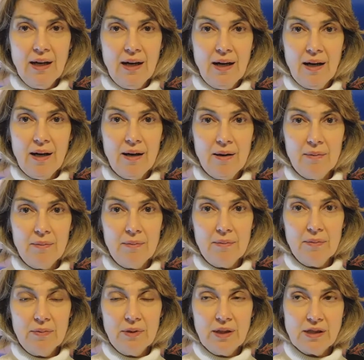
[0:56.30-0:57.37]
um,
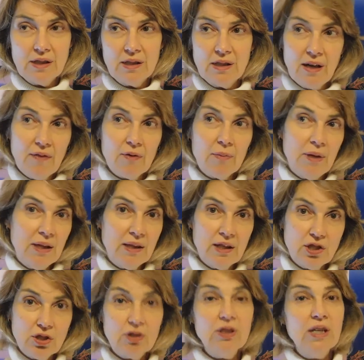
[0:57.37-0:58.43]
that's a government
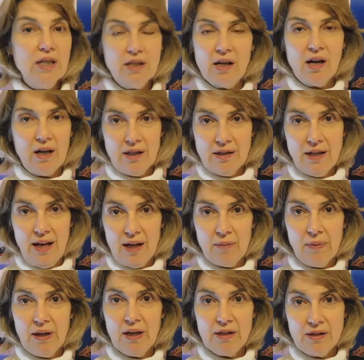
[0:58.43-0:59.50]
that you need to contact
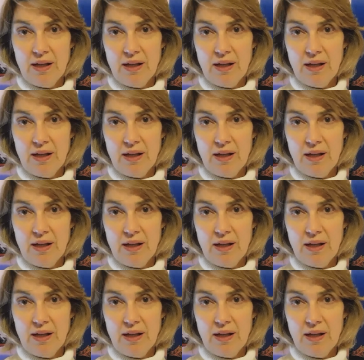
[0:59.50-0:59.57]
because